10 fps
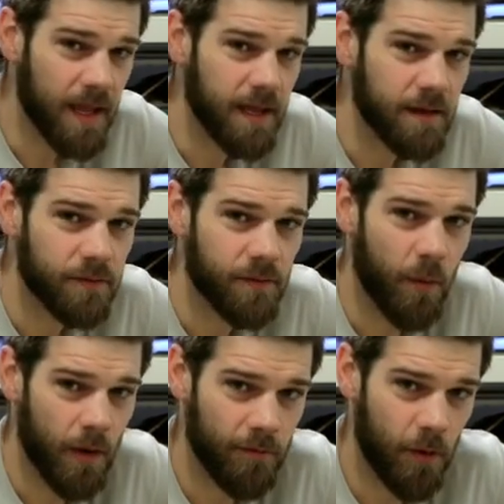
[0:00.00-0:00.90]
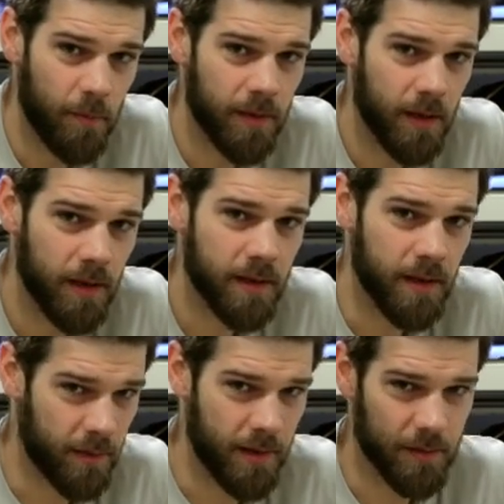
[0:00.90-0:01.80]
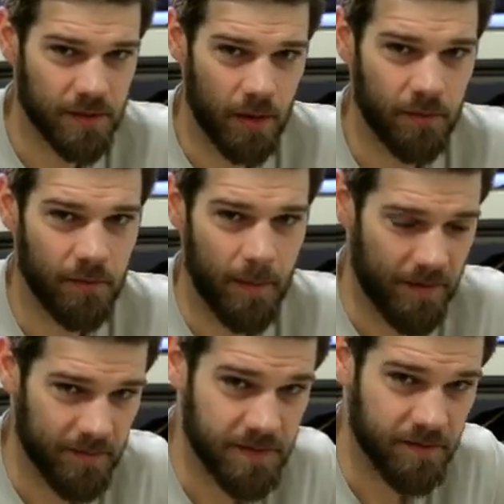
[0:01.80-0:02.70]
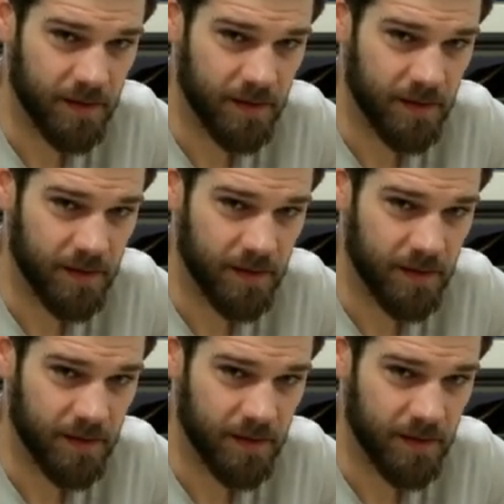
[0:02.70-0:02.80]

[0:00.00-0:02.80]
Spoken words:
a 12-volt plug, and pretty much all of them have this